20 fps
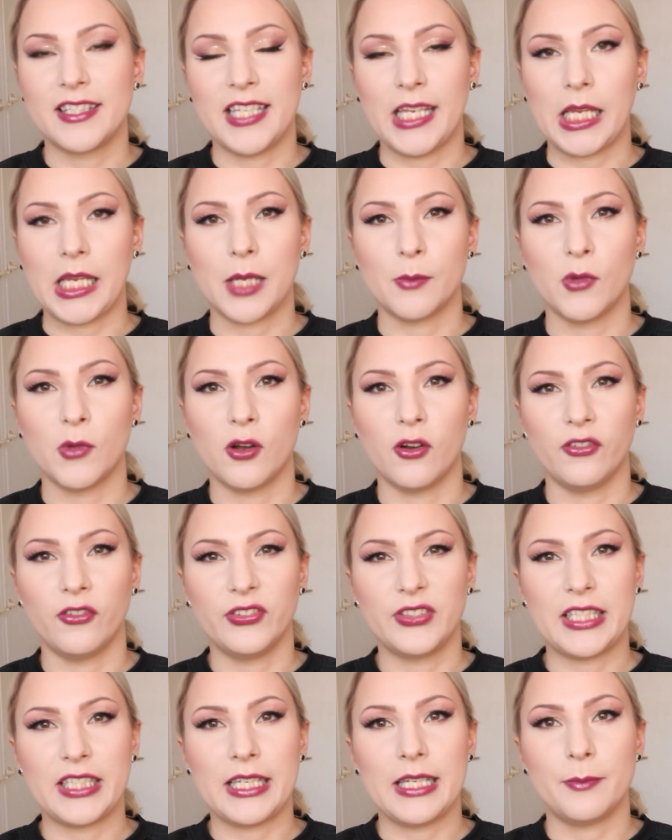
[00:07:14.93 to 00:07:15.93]
theme
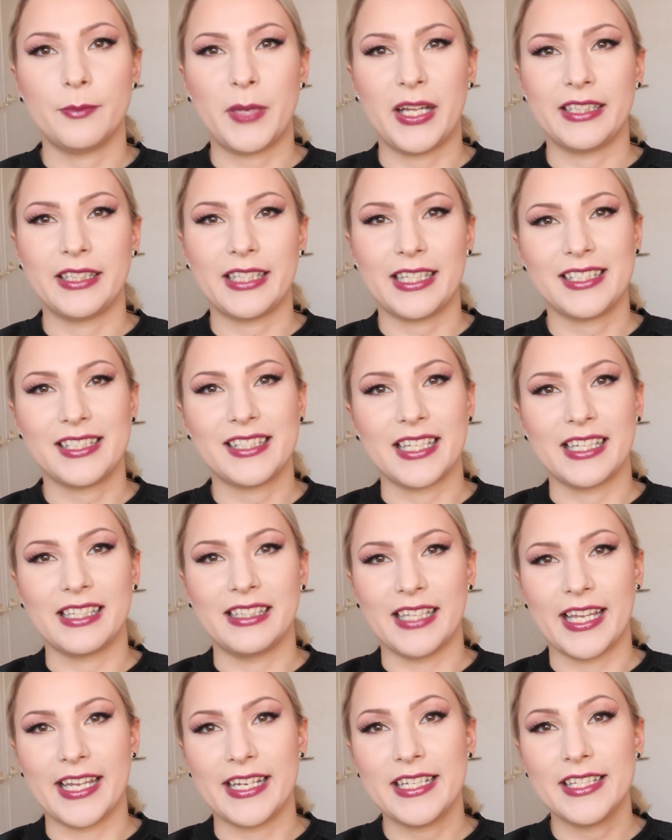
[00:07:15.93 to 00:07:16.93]
of the
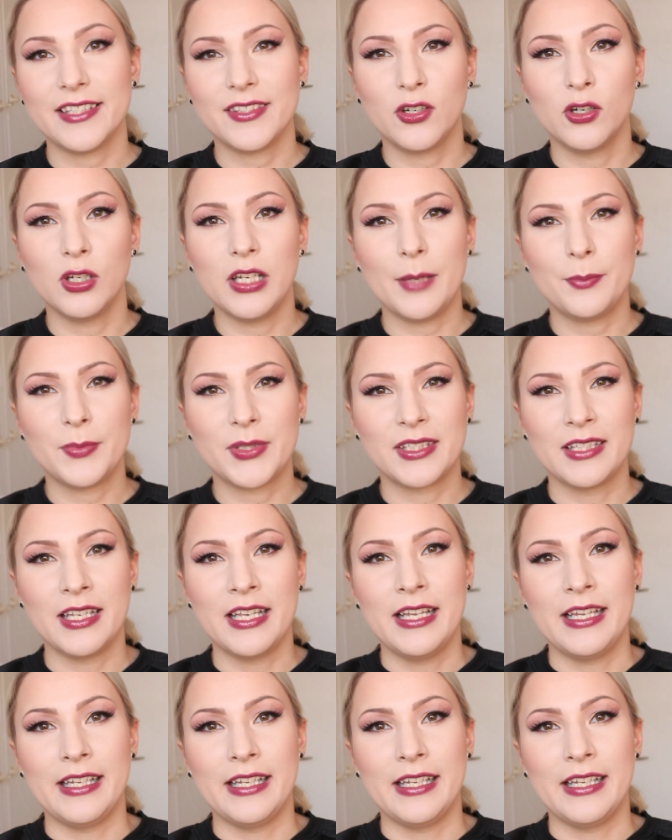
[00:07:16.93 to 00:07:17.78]
Fantastic Ladies collabs.